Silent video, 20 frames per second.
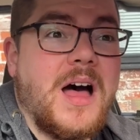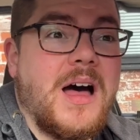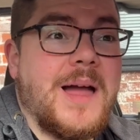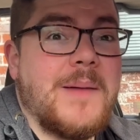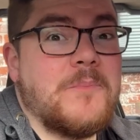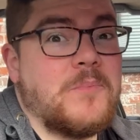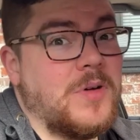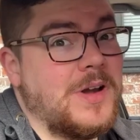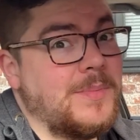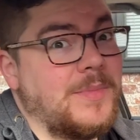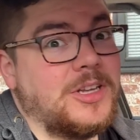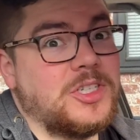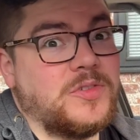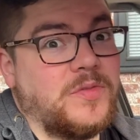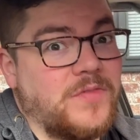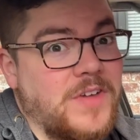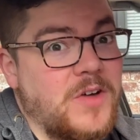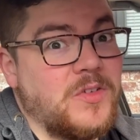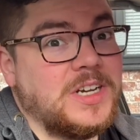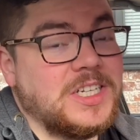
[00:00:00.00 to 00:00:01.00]
I'm pretty much
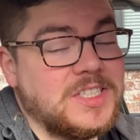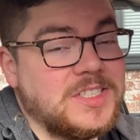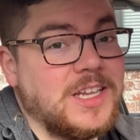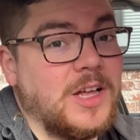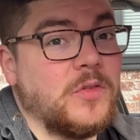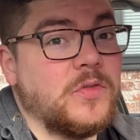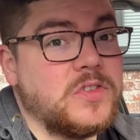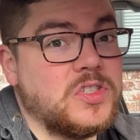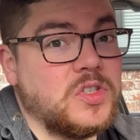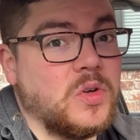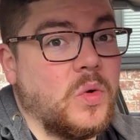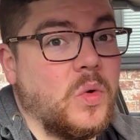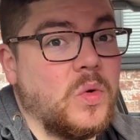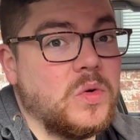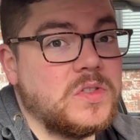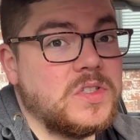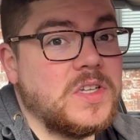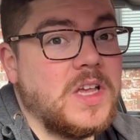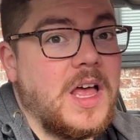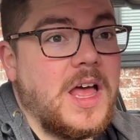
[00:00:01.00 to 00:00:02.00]
very
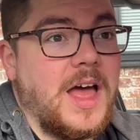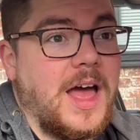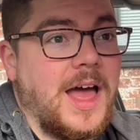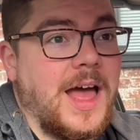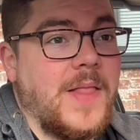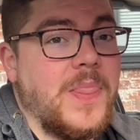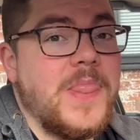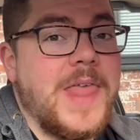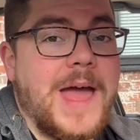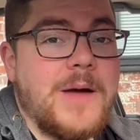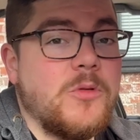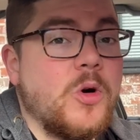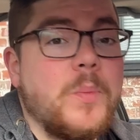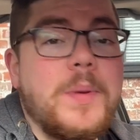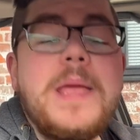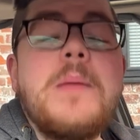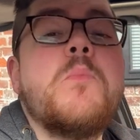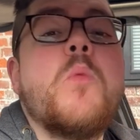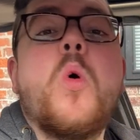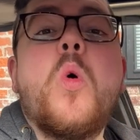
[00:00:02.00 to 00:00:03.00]
self-taught, and there will
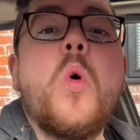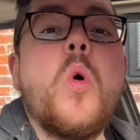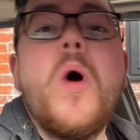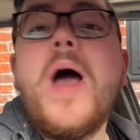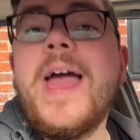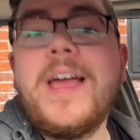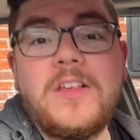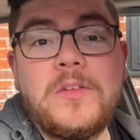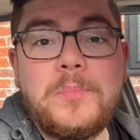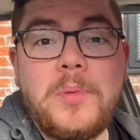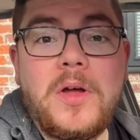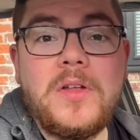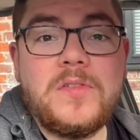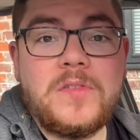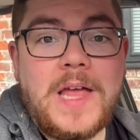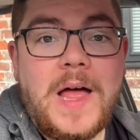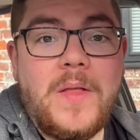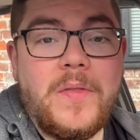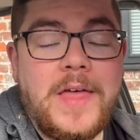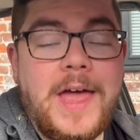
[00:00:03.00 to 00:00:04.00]
be more
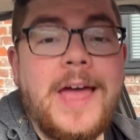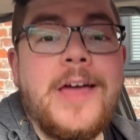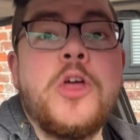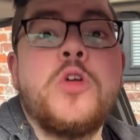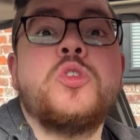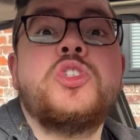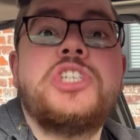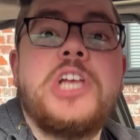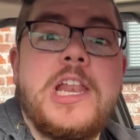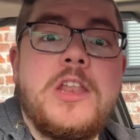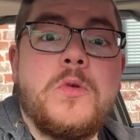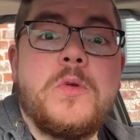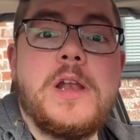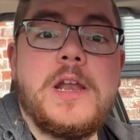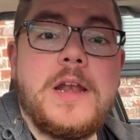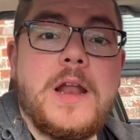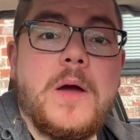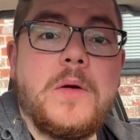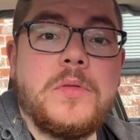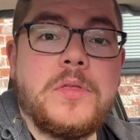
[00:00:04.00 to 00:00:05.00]
experts out there who
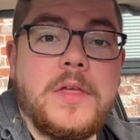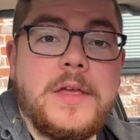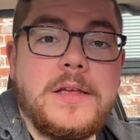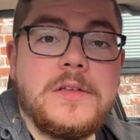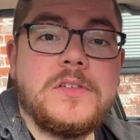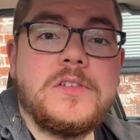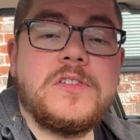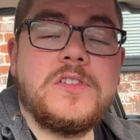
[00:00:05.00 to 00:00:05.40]
genuinely know things.